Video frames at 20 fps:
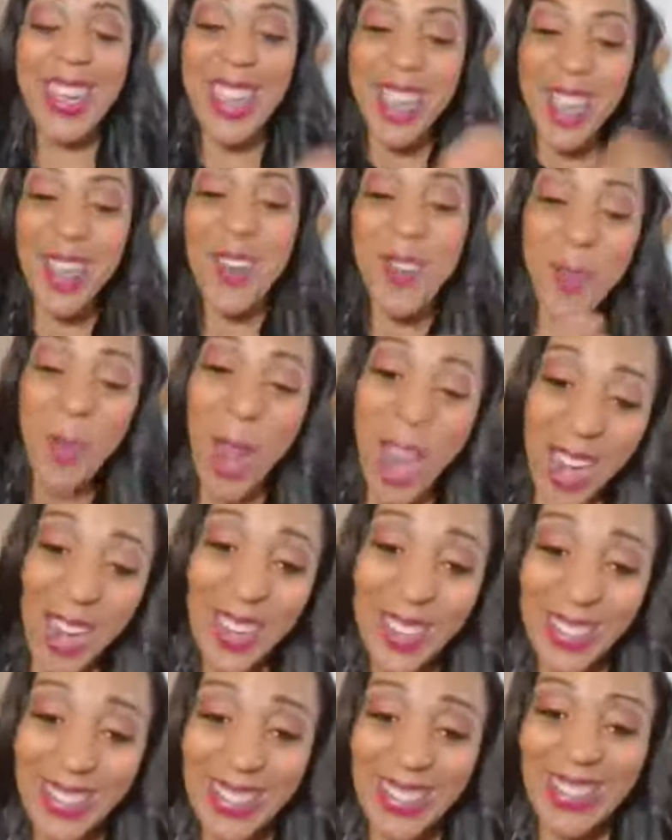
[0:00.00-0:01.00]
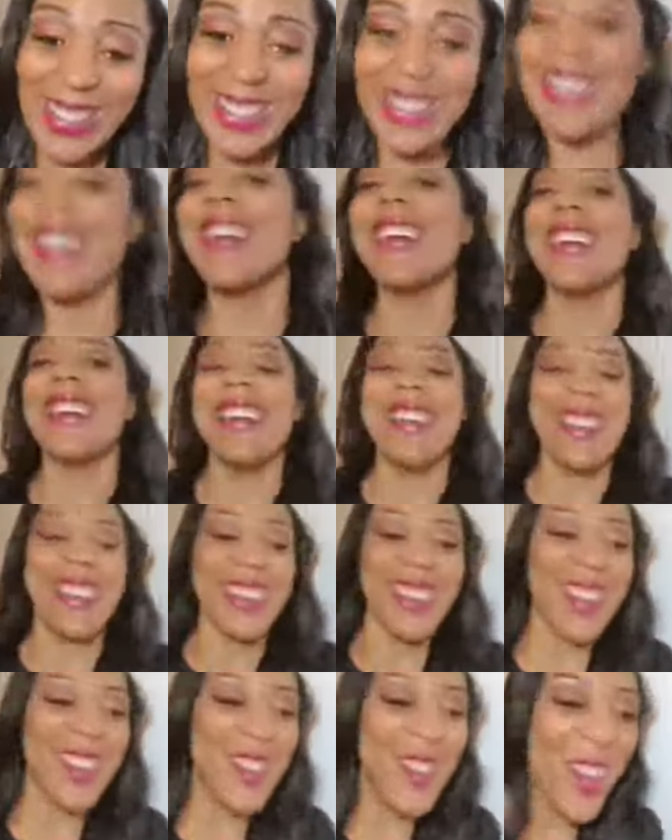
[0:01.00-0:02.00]
It works. Ah, oh,
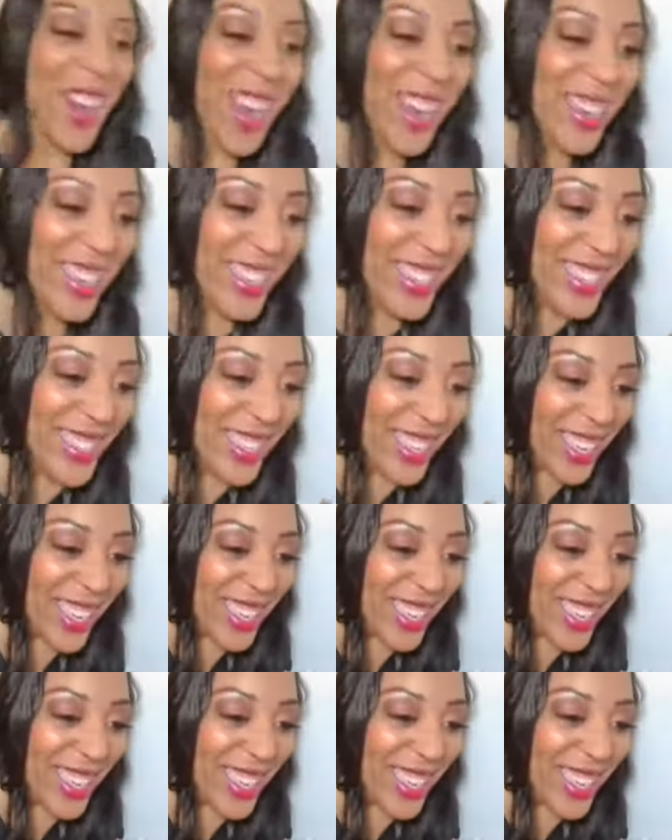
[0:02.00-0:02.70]
it works.